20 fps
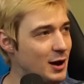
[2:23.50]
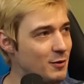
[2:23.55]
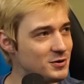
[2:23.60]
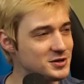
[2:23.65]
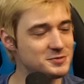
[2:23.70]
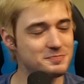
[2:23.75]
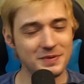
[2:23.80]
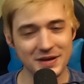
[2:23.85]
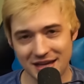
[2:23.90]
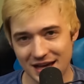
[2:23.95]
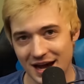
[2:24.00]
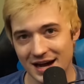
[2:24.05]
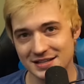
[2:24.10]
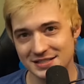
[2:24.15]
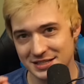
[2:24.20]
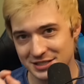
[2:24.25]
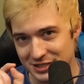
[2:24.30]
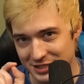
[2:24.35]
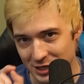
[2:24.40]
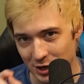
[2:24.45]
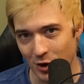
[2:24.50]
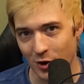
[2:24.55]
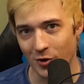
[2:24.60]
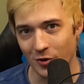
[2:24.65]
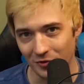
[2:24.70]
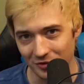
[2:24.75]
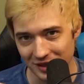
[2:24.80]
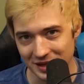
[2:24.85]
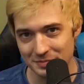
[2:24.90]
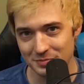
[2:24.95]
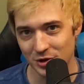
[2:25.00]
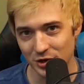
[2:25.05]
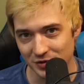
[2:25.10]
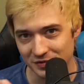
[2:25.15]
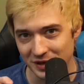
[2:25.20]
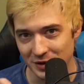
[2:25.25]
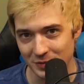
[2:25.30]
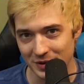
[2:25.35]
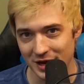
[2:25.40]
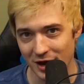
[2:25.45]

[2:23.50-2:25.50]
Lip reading: was because it's the only movie we